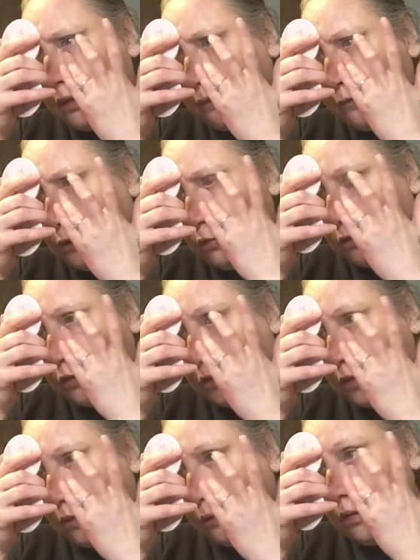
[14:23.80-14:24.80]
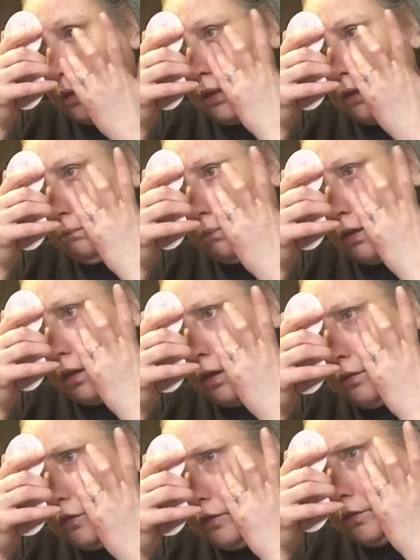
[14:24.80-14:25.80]
difficult to do, but I
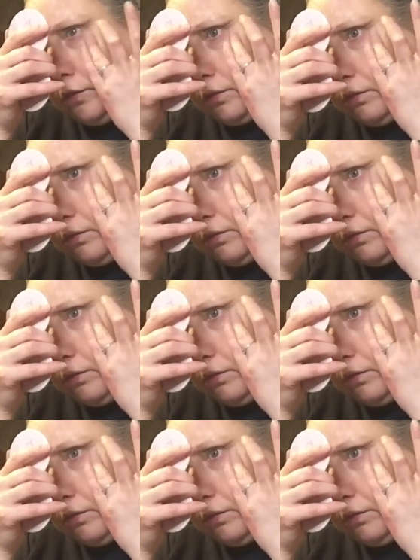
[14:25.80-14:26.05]
just